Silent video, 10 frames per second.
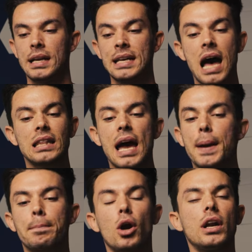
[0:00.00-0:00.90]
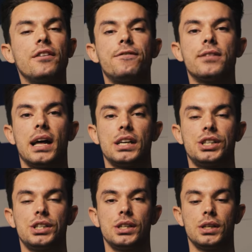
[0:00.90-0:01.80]
Not like burning
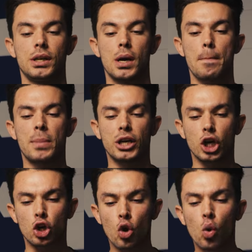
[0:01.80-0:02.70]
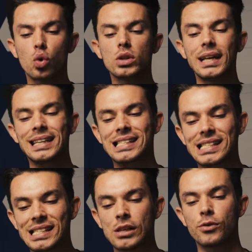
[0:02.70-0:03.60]
flesh, but gold and
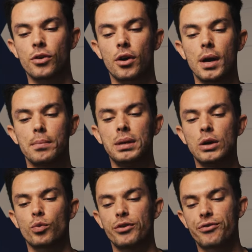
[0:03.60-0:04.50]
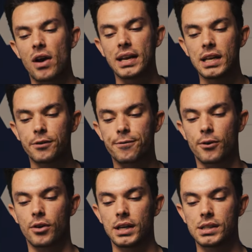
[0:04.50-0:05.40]
silver being refined in a
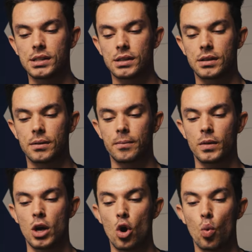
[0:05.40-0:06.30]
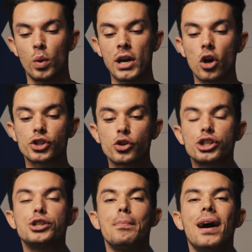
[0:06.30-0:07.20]
furnace. We also
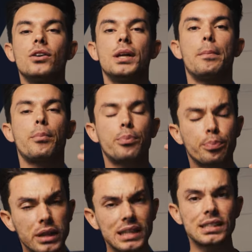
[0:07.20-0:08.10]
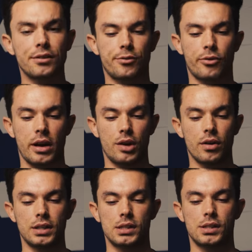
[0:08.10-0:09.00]
smelled a pleasant
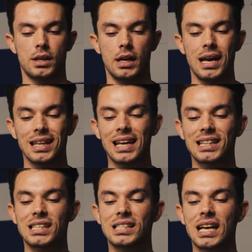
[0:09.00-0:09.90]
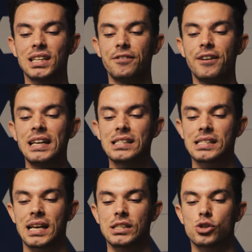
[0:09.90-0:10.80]
fragrance, like the scent of
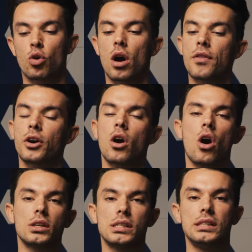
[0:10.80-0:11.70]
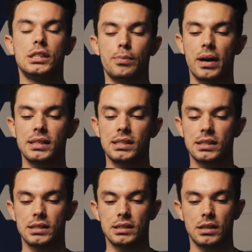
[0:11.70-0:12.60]
incense or other costly
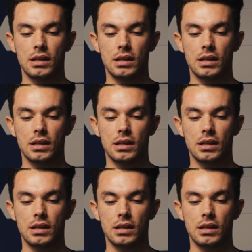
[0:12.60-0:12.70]
spices.